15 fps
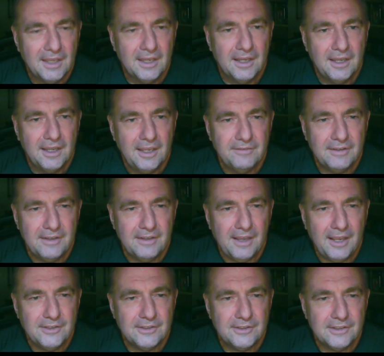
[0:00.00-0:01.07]
even the
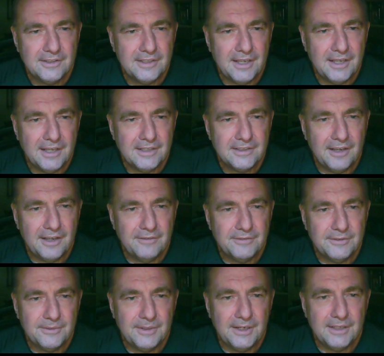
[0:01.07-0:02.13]
engine says
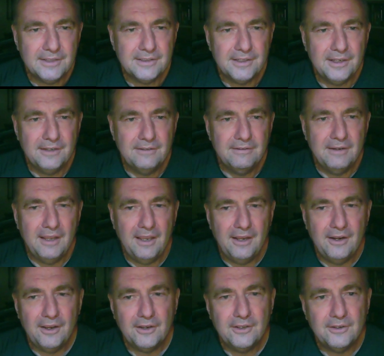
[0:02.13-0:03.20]
f3 is an
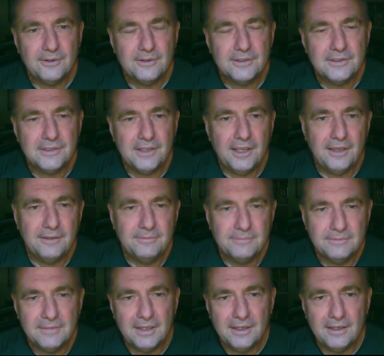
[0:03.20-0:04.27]
inaccuracy,
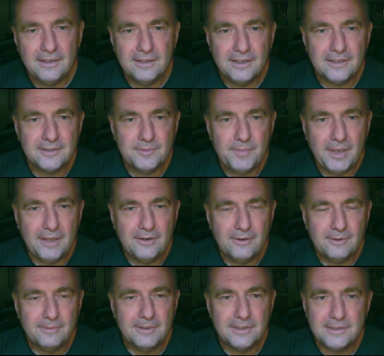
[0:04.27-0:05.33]
and as Ben
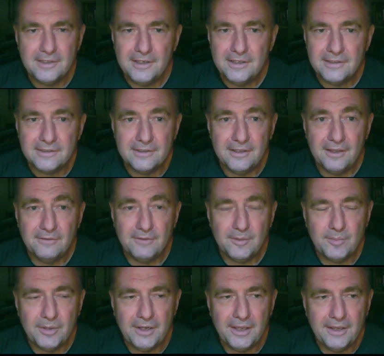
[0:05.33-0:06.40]
always says, never
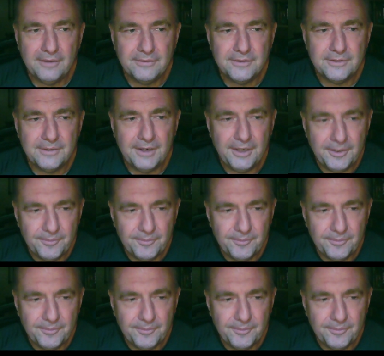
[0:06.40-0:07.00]
play f3.